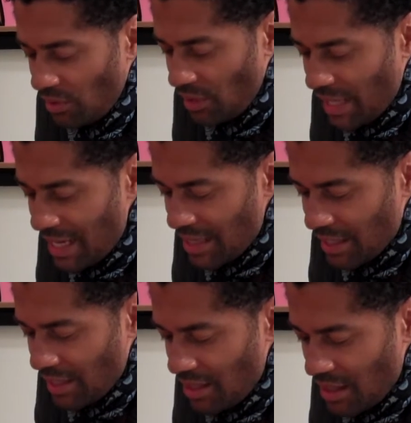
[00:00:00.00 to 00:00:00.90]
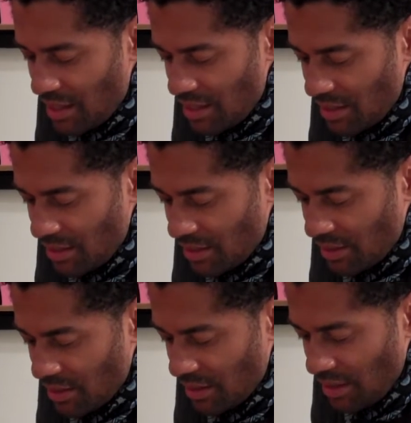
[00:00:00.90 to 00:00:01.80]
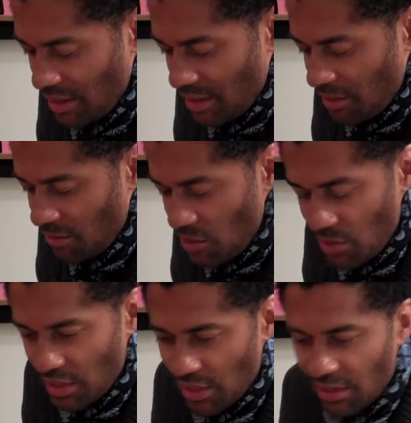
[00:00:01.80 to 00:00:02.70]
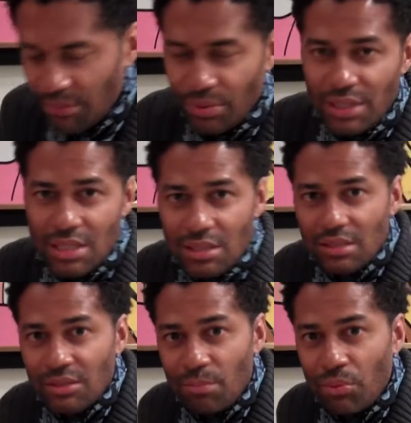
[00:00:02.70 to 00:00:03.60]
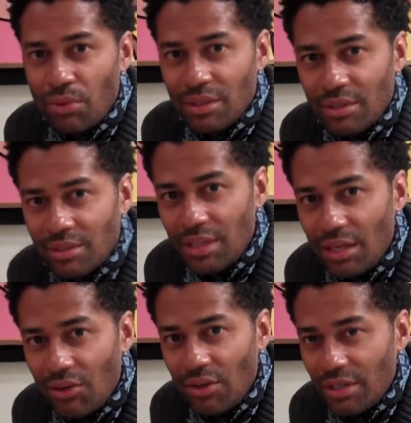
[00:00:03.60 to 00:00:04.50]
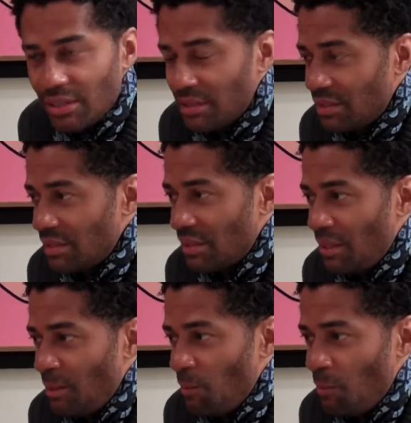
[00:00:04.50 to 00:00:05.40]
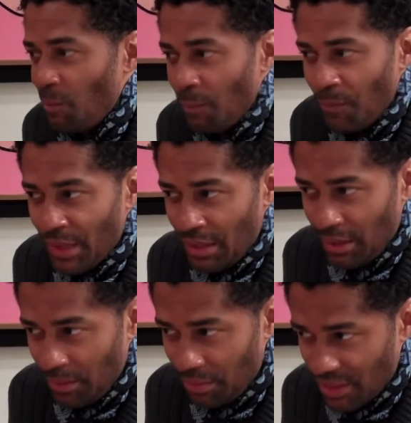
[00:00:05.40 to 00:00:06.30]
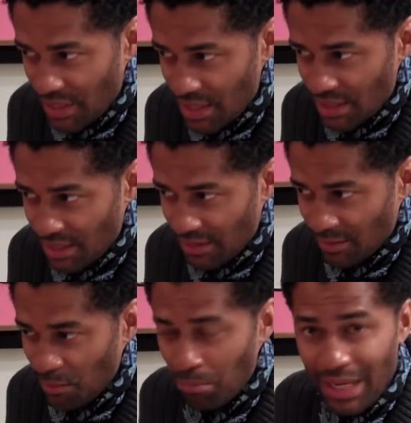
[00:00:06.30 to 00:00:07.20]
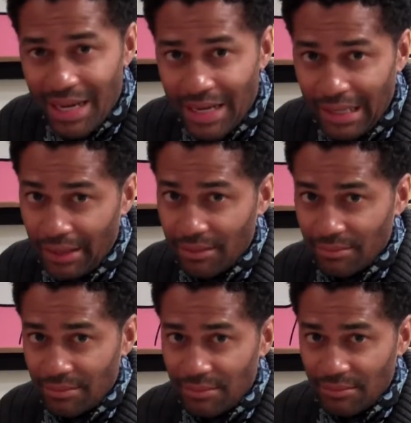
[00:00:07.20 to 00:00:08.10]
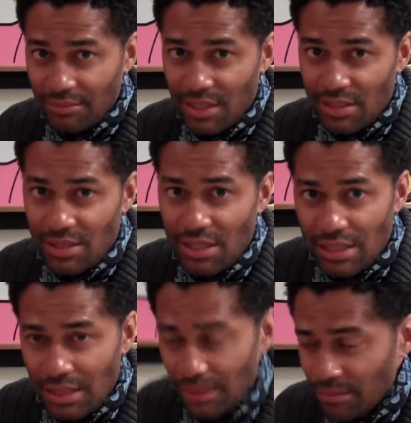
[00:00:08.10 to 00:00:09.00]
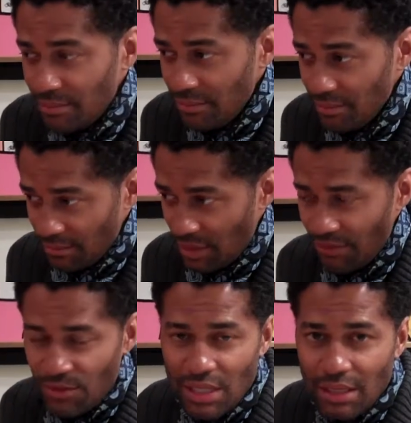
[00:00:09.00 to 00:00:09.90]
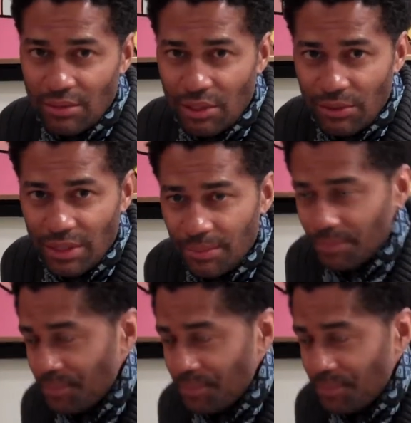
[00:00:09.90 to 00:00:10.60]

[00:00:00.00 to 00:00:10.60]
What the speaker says: like an artist's music, please support that artist. Please buy their CD if you download it.